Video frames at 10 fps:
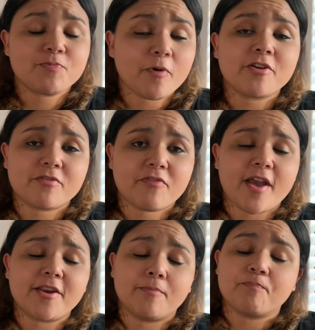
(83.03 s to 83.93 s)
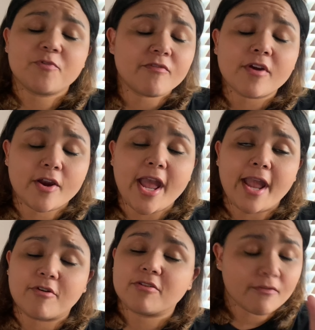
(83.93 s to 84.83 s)
part of the fandom, they're very
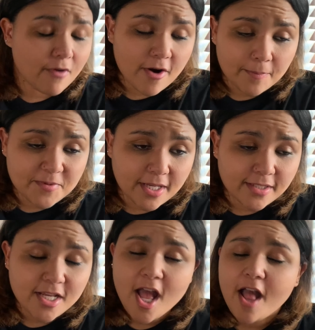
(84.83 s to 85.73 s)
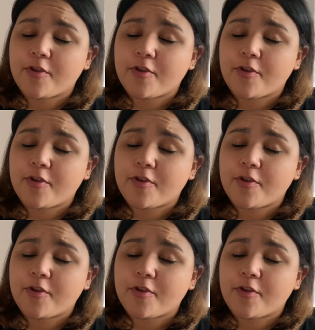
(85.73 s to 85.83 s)
angry, they're very upset. They're